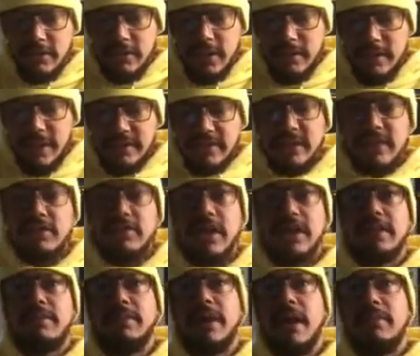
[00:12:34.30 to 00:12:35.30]
they basically
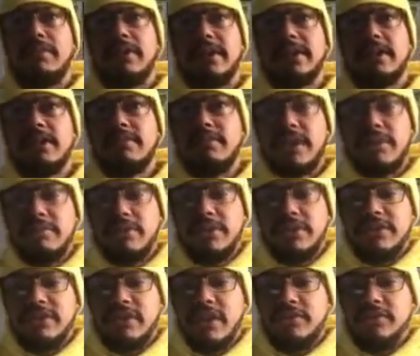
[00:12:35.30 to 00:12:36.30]
train the population to be
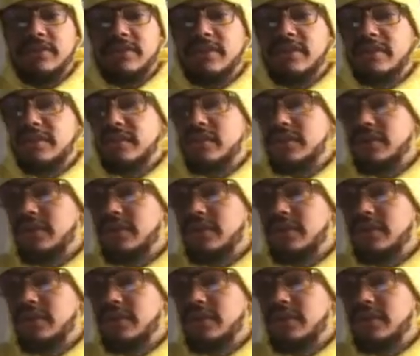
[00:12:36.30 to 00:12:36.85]
putting substances in